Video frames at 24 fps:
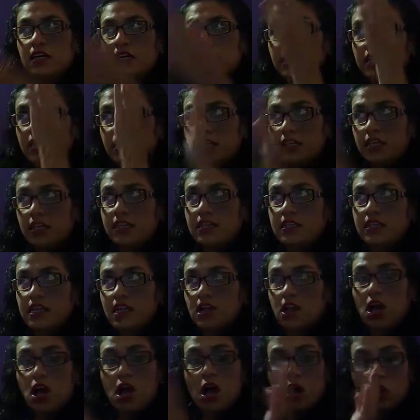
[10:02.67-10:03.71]
in the
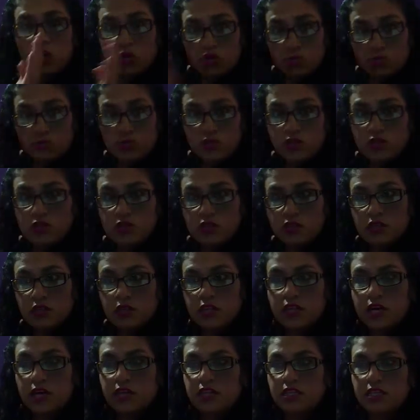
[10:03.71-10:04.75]
columns.
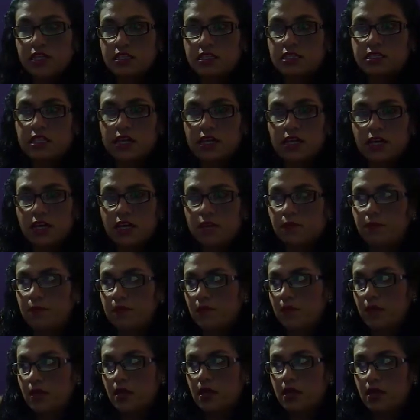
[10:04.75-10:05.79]
That is the
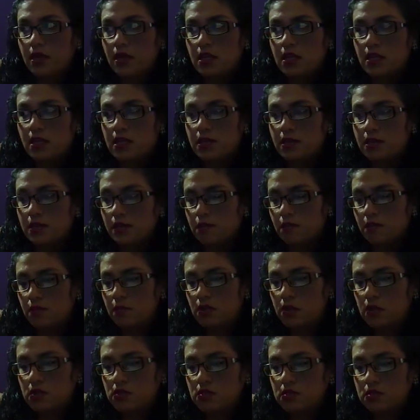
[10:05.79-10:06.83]

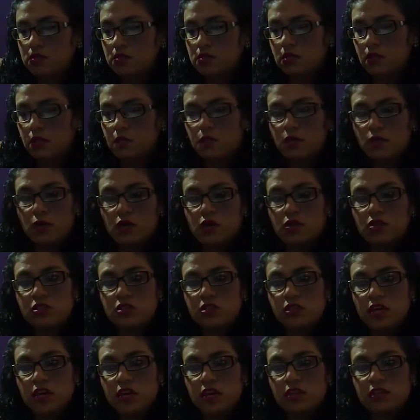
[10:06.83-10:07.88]
most
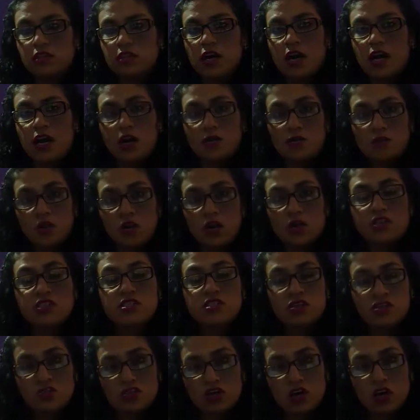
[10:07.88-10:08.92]
important and more
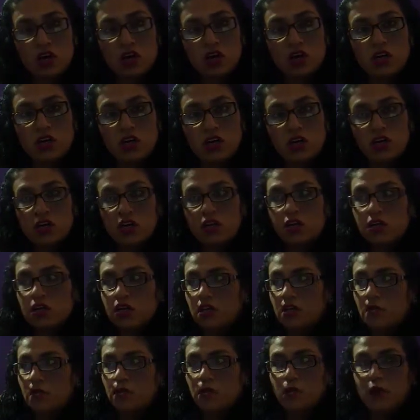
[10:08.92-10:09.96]
strong
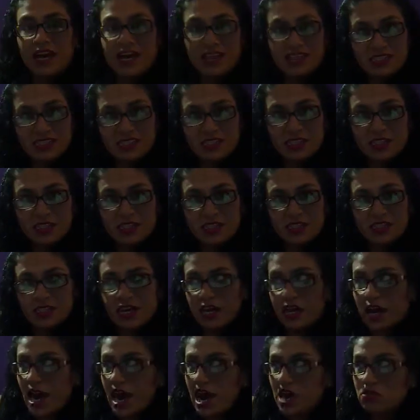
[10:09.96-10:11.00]
place in the
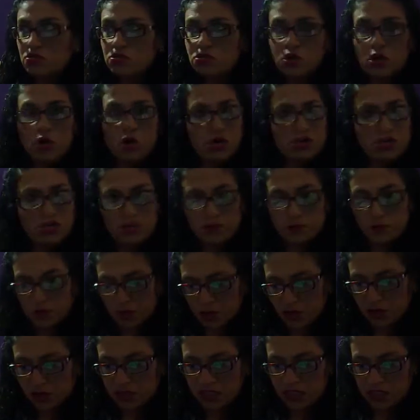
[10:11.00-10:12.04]
house or in the
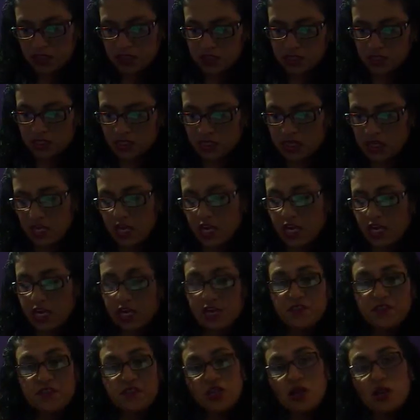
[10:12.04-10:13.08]
buildings.
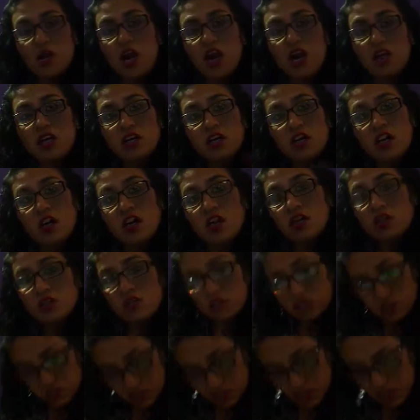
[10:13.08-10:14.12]
If you are
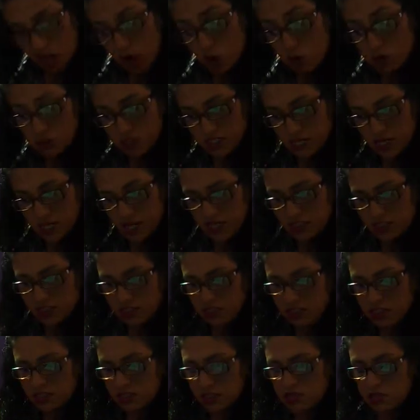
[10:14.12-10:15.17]
outside,
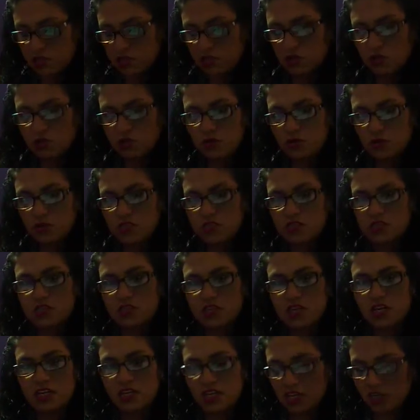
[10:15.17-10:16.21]
you
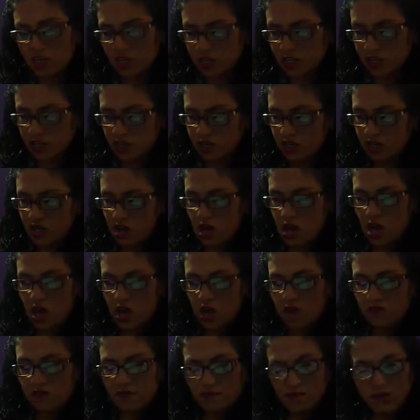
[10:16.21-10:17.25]
stay clear
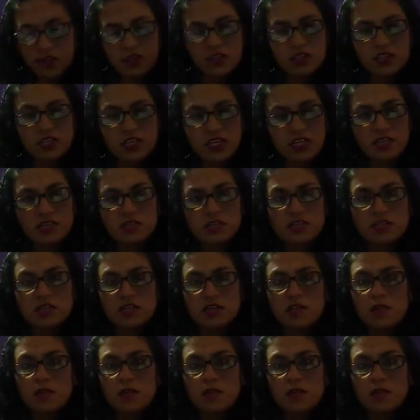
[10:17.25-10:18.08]
of buildings